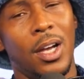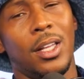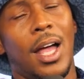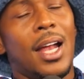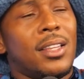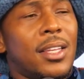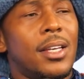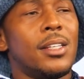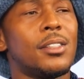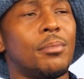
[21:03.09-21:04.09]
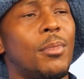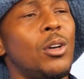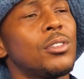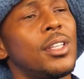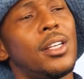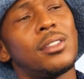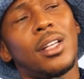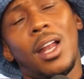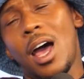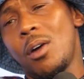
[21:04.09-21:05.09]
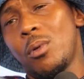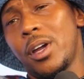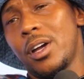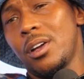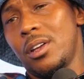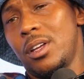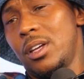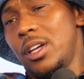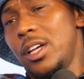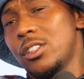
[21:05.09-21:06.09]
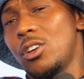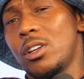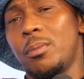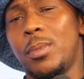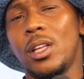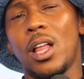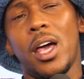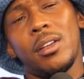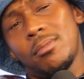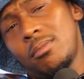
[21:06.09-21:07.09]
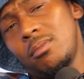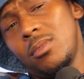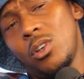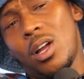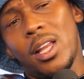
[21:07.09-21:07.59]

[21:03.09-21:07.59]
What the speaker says: A lot of things, most things that I wear is going to be like, do I